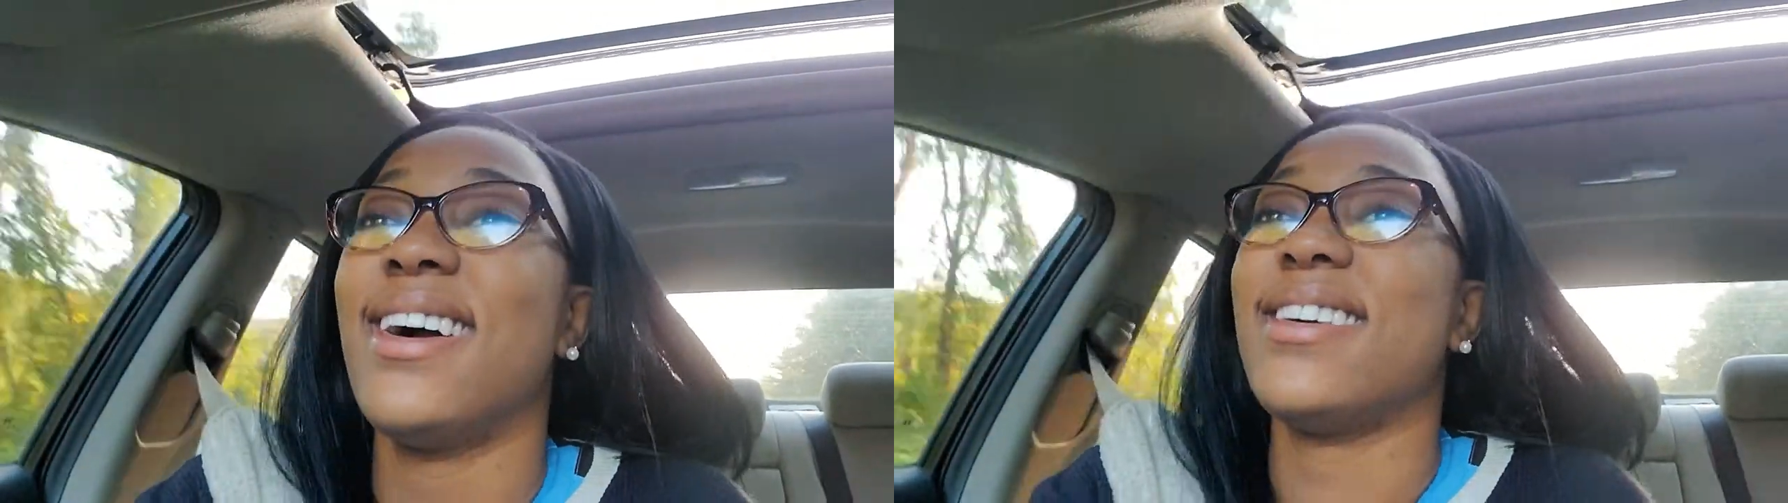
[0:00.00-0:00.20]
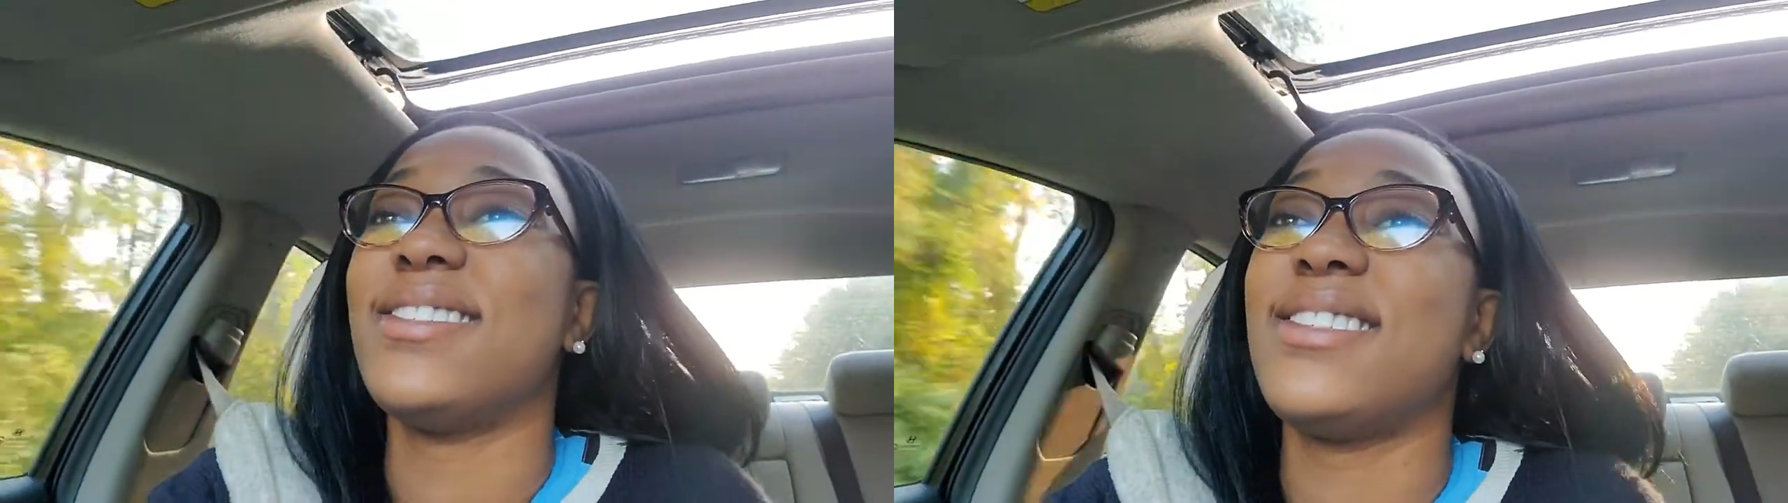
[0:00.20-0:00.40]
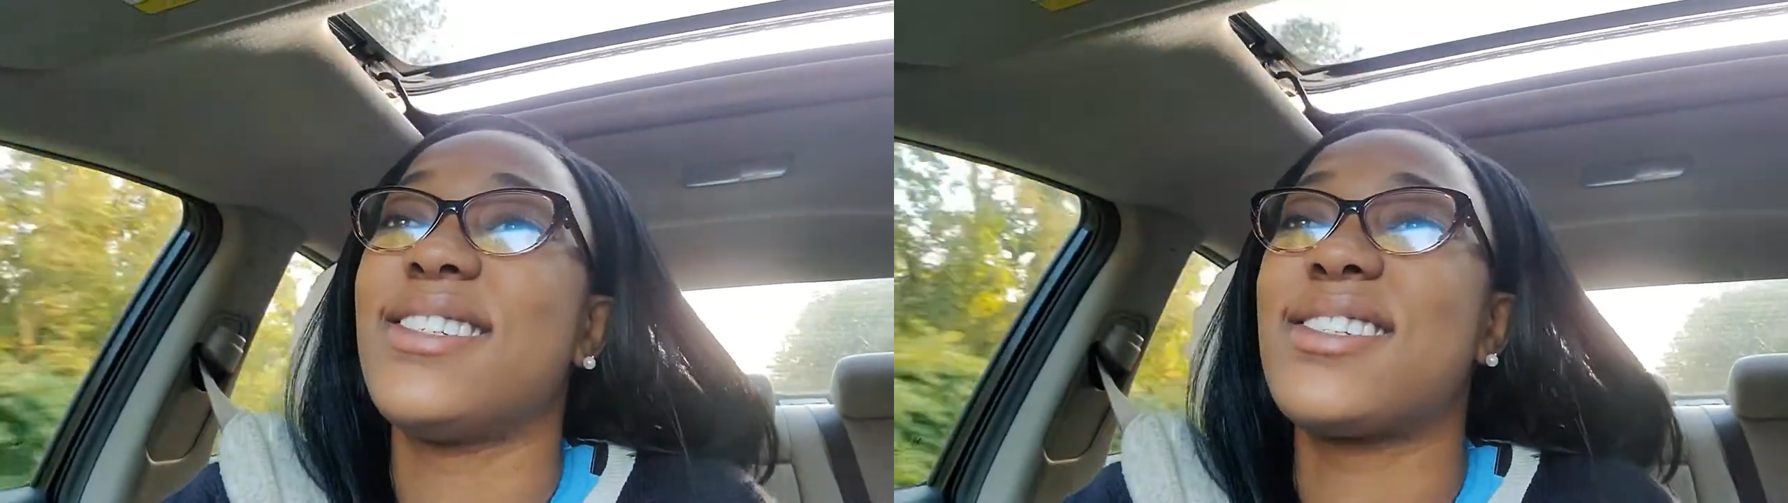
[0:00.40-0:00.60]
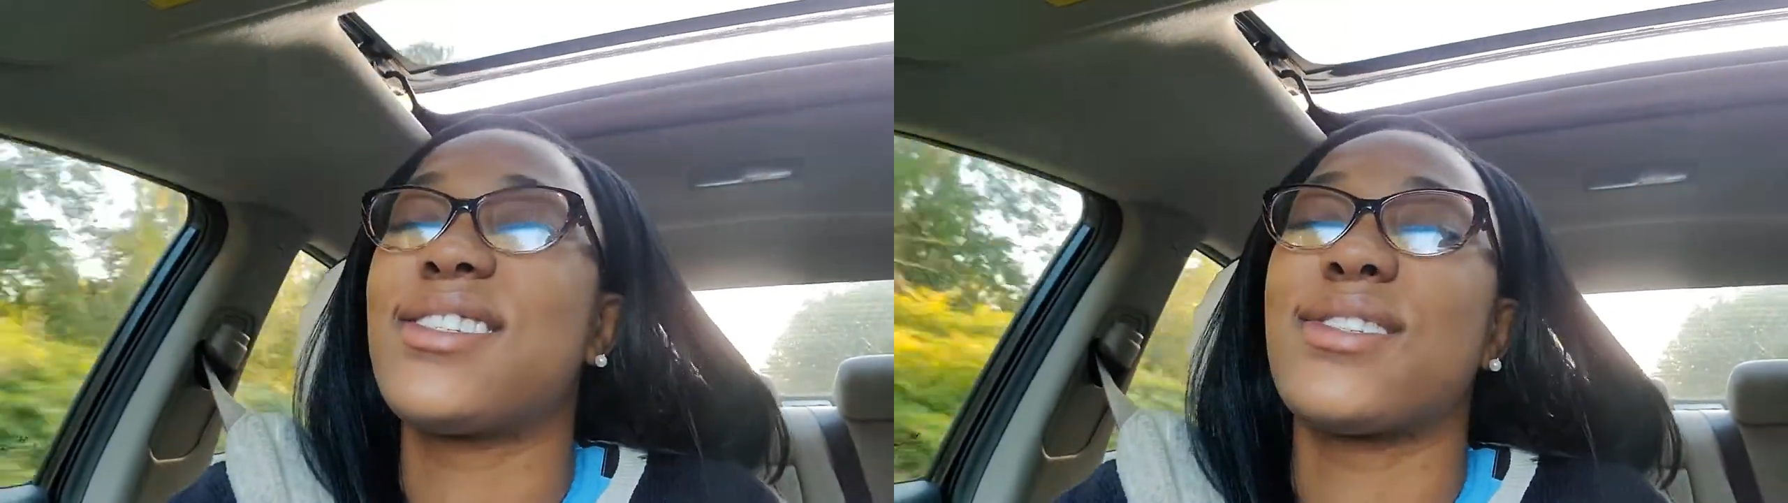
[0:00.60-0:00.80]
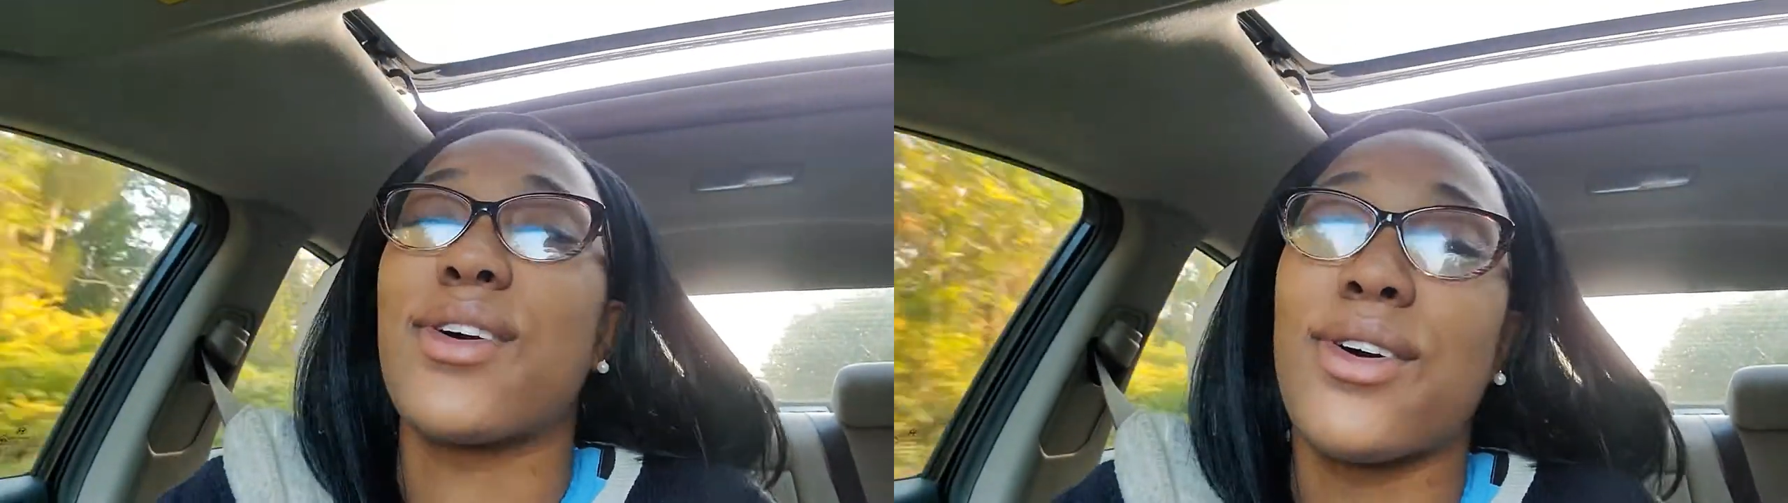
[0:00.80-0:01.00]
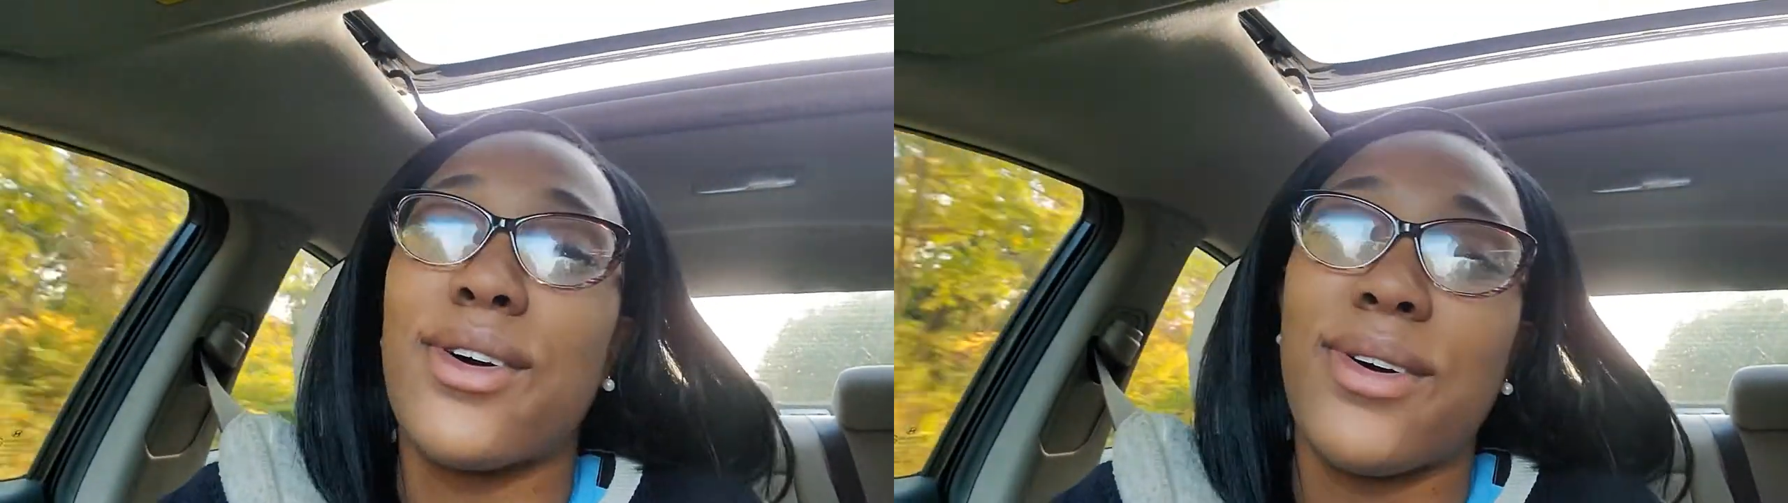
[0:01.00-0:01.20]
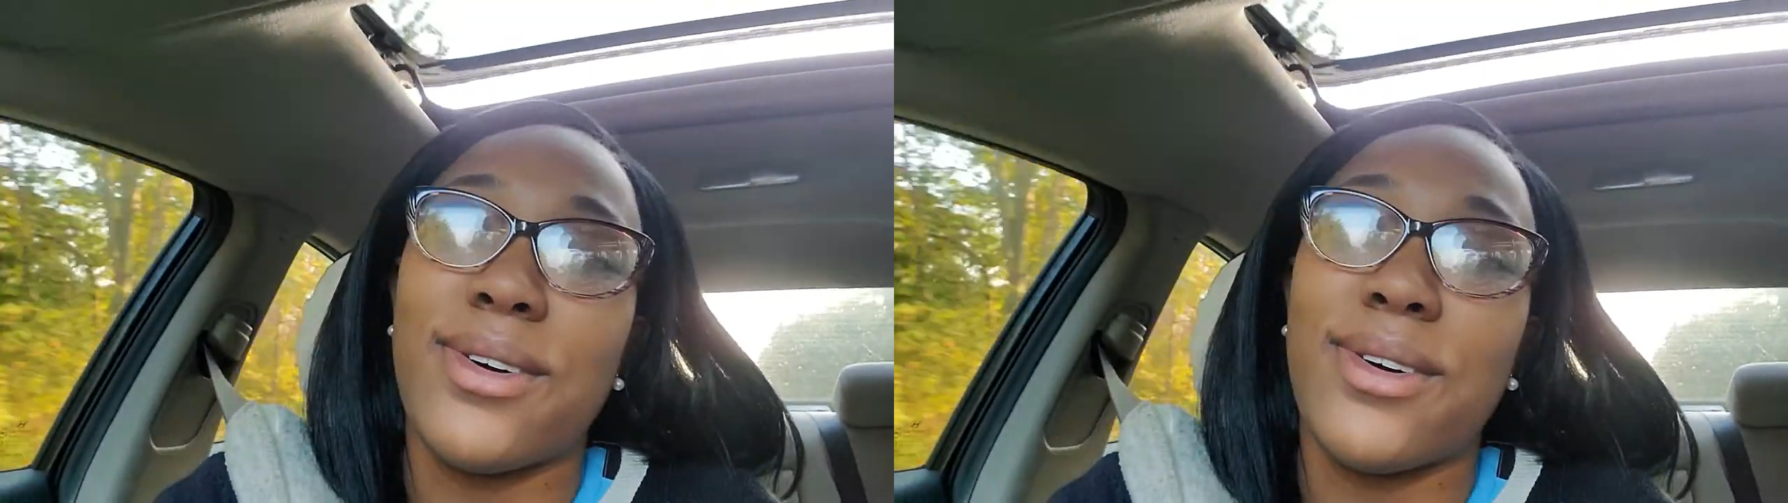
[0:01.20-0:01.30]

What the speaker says: I'm just so